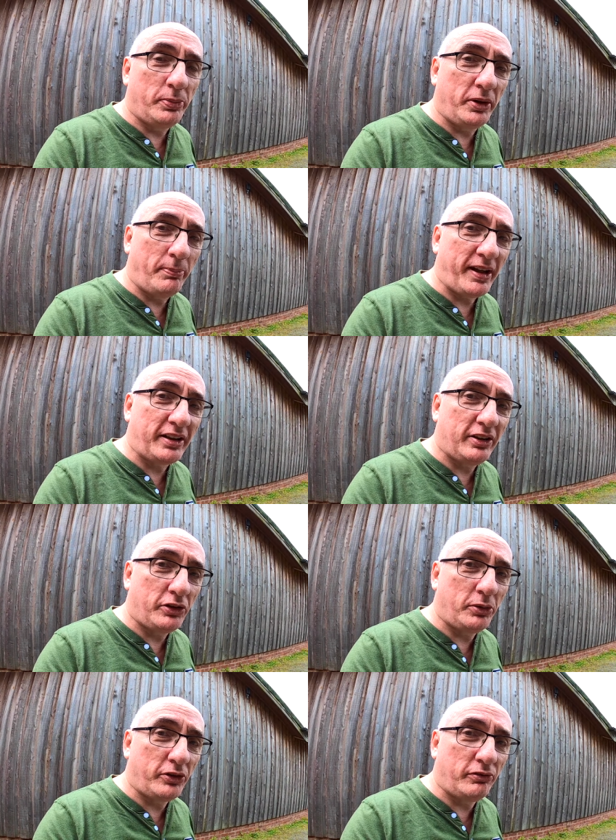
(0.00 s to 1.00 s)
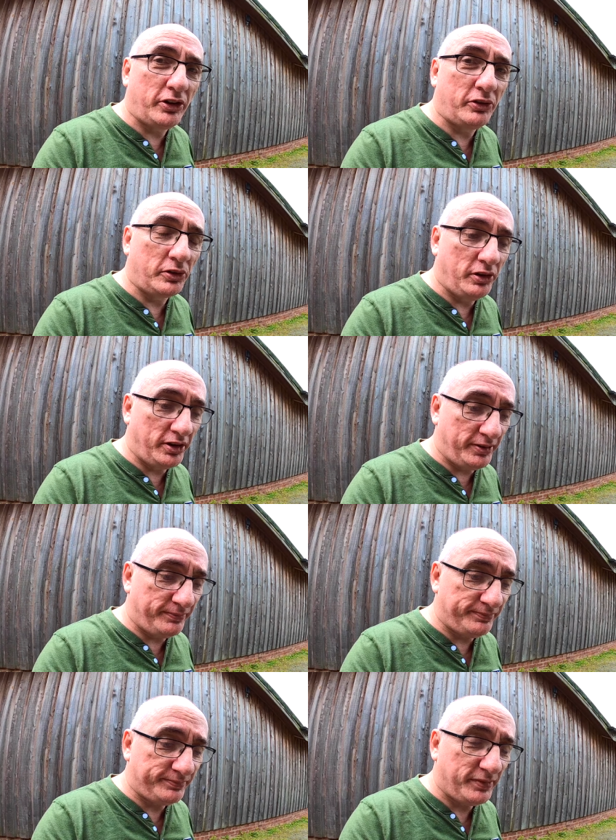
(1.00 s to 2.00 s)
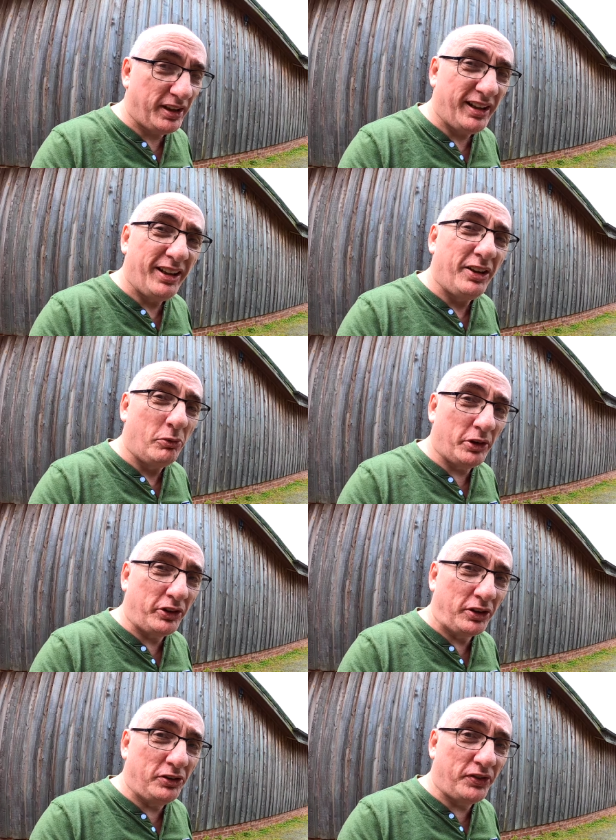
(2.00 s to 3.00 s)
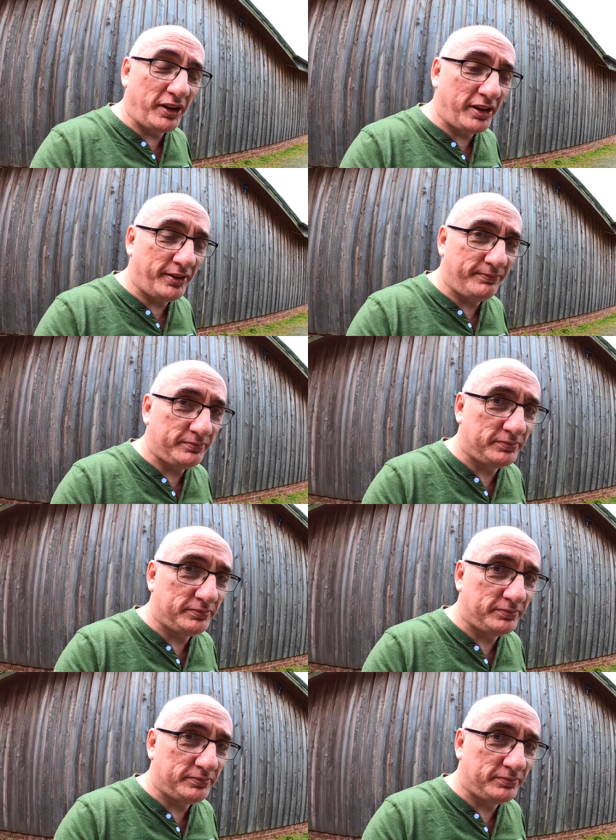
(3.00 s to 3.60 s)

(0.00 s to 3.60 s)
you put it back to its original colour? What do you think?